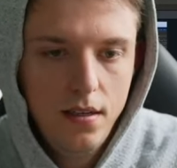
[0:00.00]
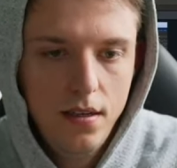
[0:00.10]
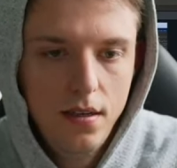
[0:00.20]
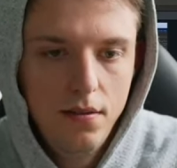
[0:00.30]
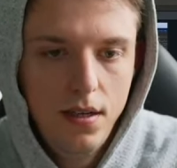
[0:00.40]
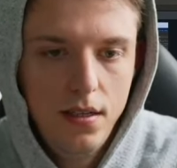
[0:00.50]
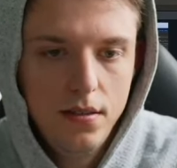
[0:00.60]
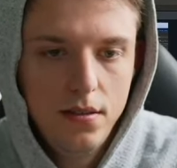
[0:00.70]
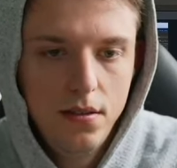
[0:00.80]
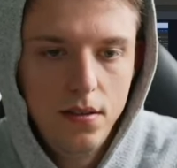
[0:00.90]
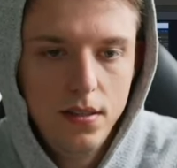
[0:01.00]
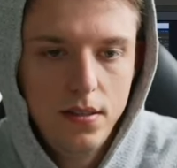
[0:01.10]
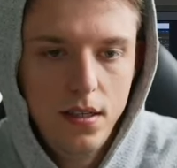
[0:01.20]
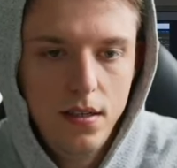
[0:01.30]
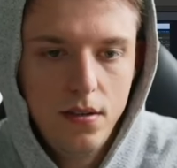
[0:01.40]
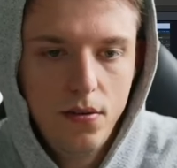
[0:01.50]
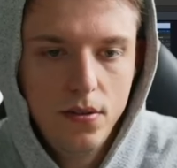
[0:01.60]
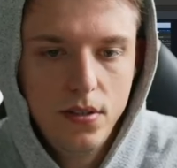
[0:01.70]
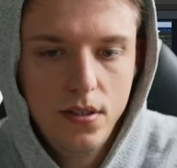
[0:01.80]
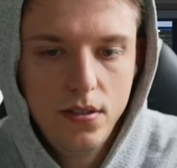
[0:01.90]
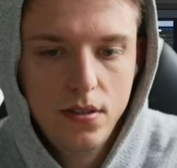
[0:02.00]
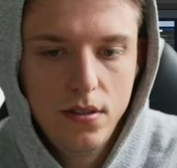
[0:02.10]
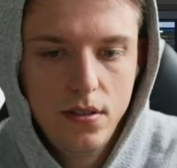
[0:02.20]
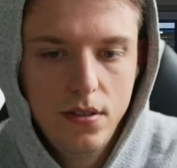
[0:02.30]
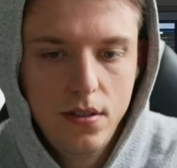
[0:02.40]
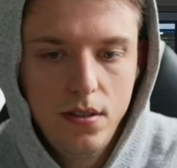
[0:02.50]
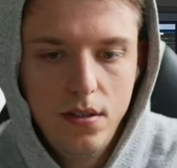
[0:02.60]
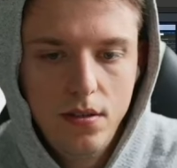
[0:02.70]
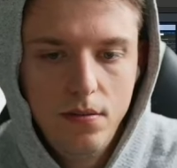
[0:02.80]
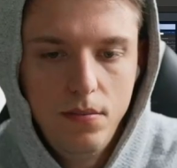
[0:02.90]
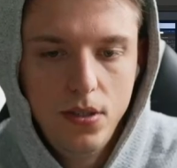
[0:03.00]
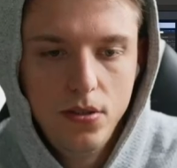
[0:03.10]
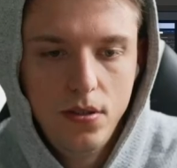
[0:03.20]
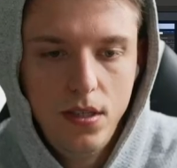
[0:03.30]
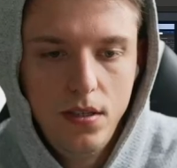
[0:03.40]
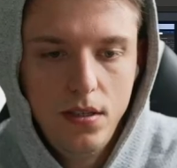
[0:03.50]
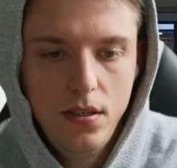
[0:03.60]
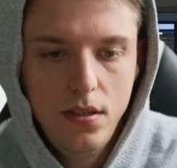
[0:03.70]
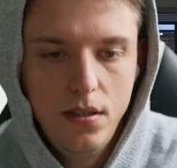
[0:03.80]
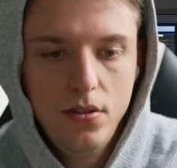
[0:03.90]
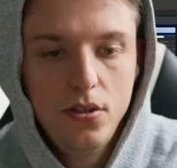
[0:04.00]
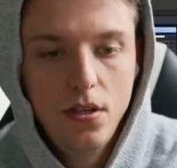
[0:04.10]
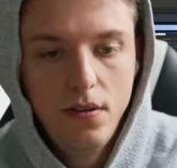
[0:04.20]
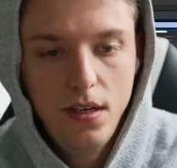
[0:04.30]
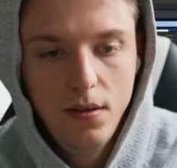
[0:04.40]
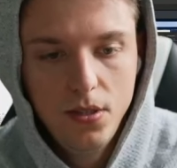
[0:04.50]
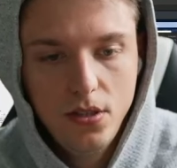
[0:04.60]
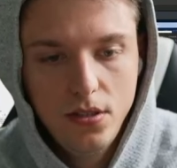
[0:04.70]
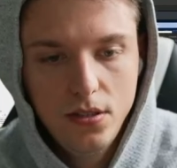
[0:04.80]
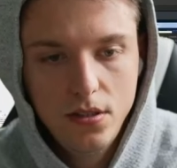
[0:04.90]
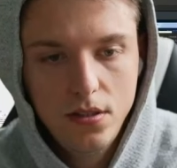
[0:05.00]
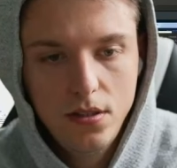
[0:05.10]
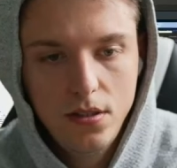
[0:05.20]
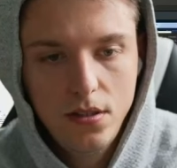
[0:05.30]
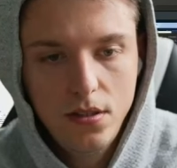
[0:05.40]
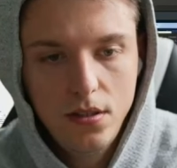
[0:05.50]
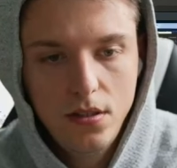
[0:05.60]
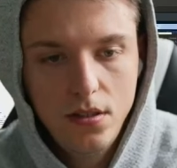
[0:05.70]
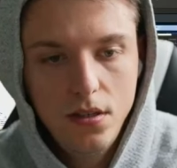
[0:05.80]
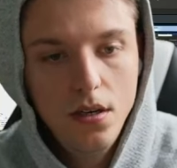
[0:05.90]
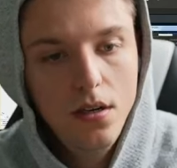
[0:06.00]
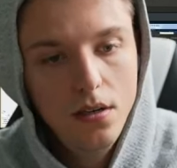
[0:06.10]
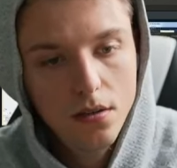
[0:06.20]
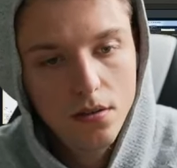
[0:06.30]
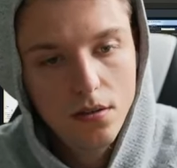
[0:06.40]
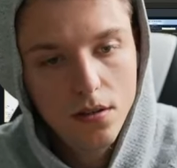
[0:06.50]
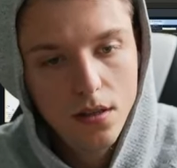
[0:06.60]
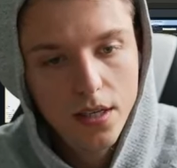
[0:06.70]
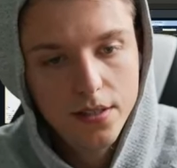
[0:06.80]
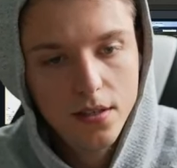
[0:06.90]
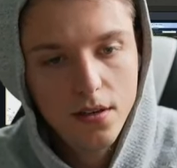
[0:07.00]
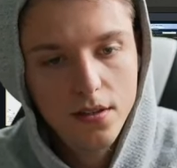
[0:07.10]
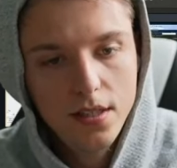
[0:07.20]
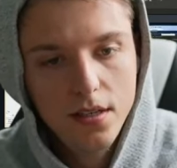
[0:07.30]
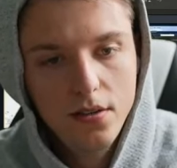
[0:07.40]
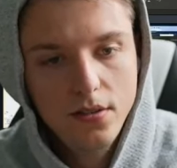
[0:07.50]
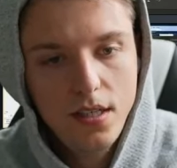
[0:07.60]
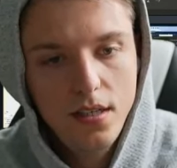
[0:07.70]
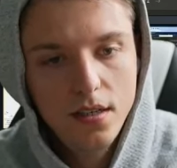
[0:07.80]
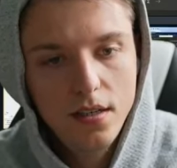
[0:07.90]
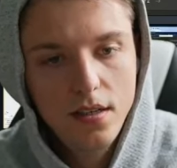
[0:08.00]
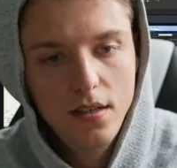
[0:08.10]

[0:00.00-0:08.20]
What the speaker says: Oh wait, so let's see. Courses, Midjourney, generating images. Oh. Lesson content goes here.